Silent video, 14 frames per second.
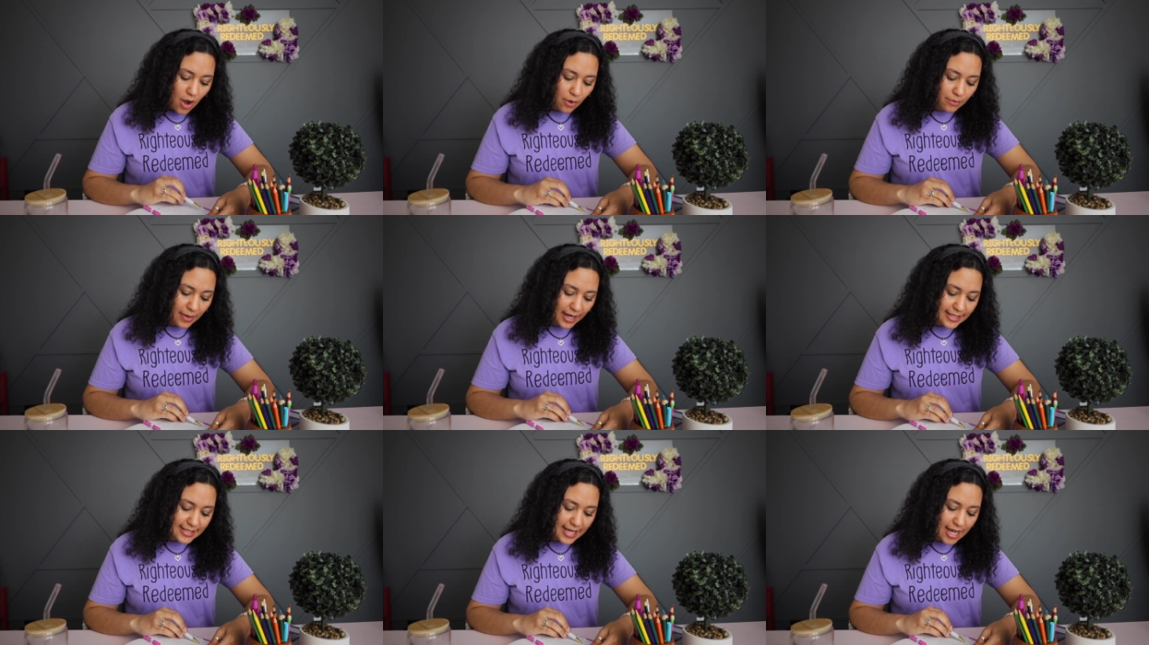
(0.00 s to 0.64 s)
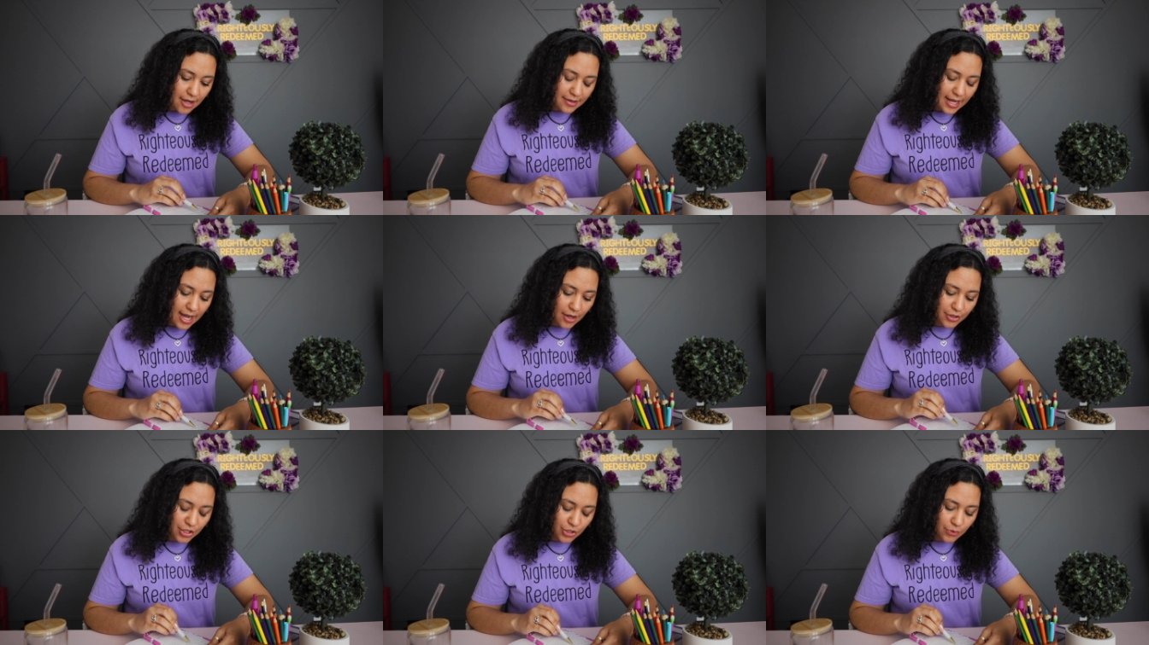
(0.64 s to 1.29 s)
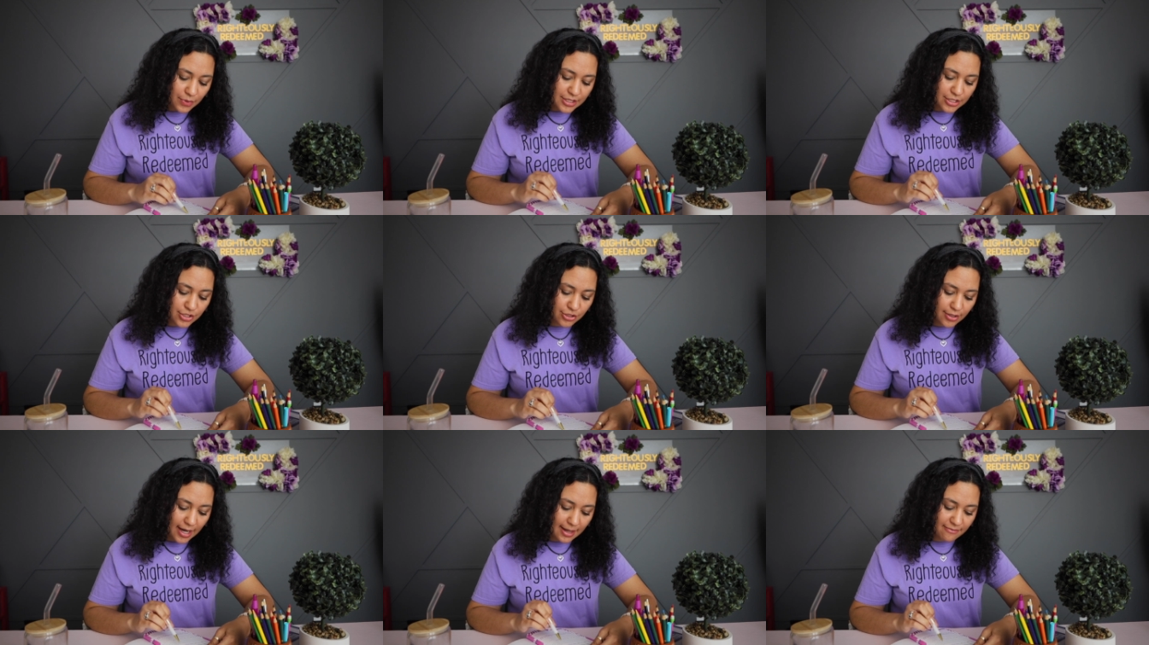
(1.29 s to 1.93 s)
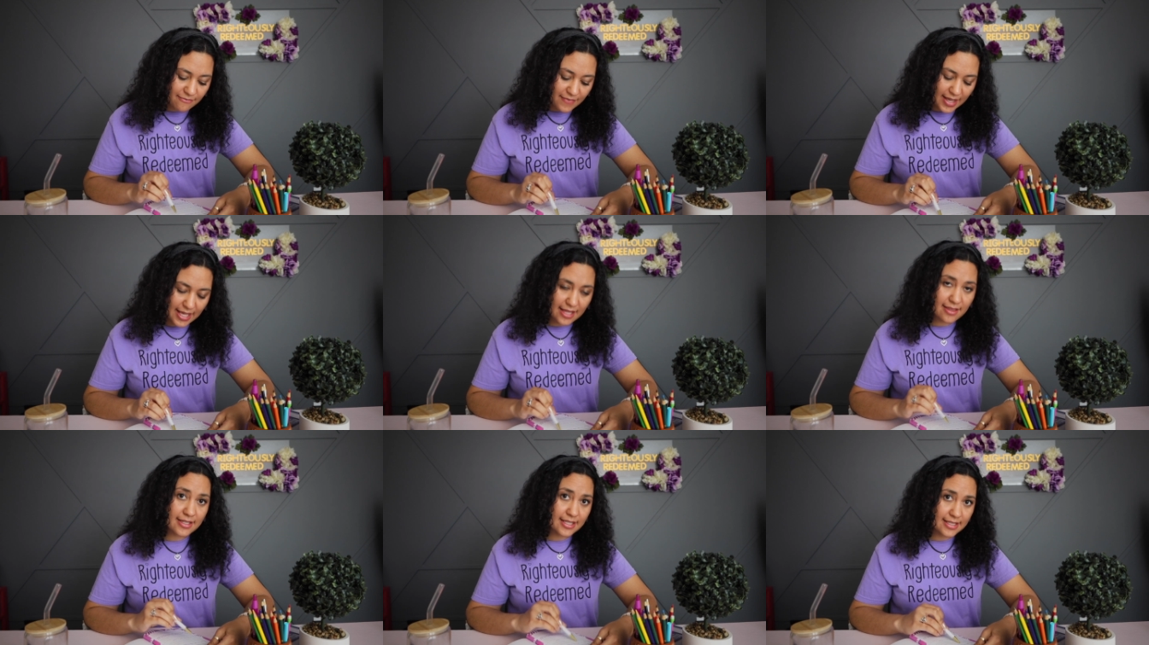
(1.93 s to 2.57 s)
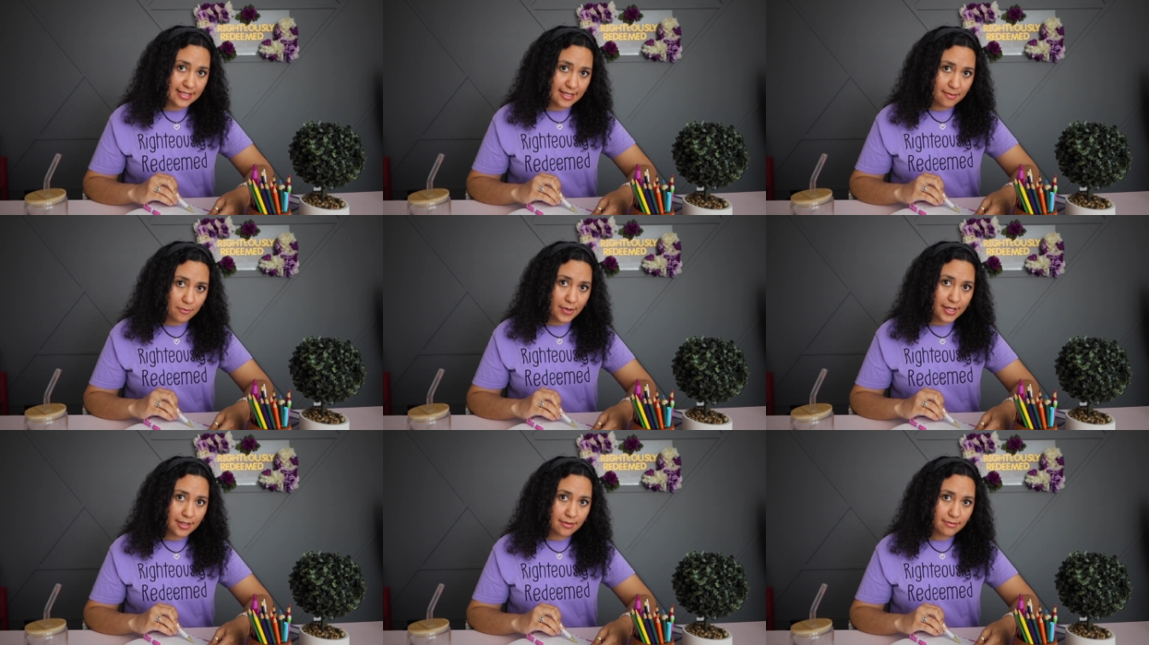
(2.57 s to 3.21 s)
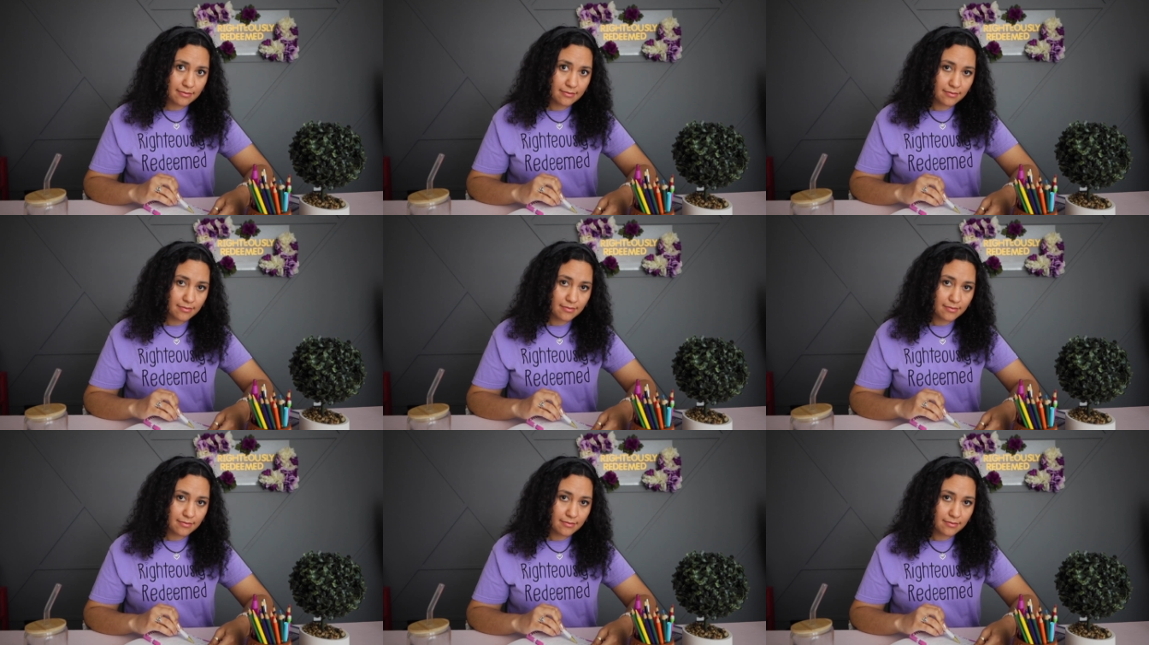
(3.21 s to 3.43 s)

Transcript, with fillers: Write down how you would describe faith to someone.